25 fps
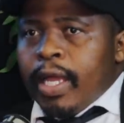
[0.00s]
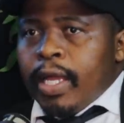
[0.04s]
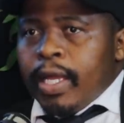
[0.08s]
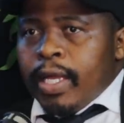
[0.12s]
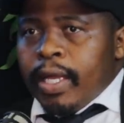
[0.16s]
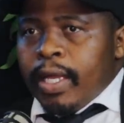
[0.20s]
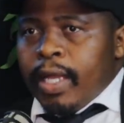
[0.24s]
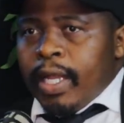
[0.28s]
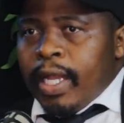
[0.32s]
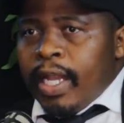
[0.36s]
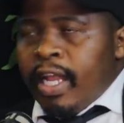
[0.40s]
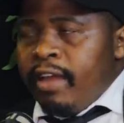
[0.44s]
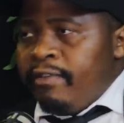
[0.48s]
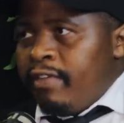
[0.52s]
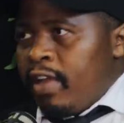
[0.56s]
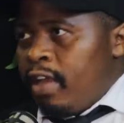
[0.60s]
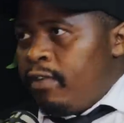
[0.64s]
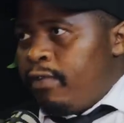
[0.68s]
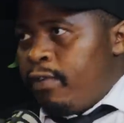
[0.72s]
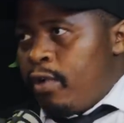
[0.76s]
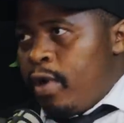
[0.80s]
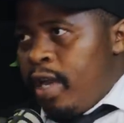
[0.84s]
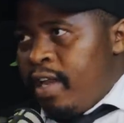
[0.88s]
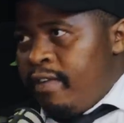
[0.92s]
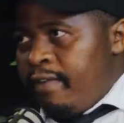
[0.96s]
uh,
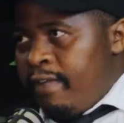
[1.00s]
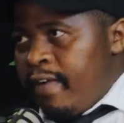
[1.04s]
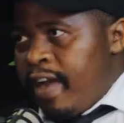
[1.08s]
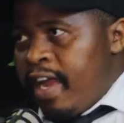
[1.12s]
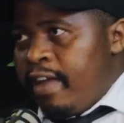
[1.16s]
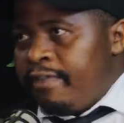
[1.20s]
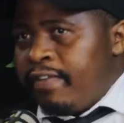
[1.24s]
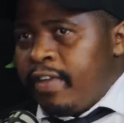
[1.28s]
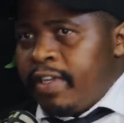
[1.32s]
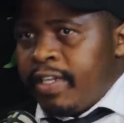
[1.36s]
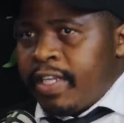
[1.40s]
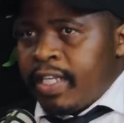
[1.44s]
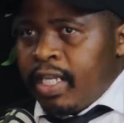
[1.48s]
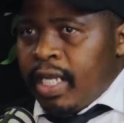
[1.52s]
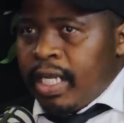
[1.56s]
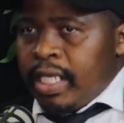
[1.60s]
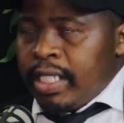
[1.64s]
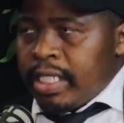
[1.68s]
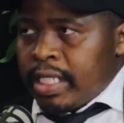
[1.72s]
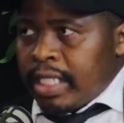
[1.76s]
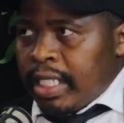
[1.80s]
level four and five in real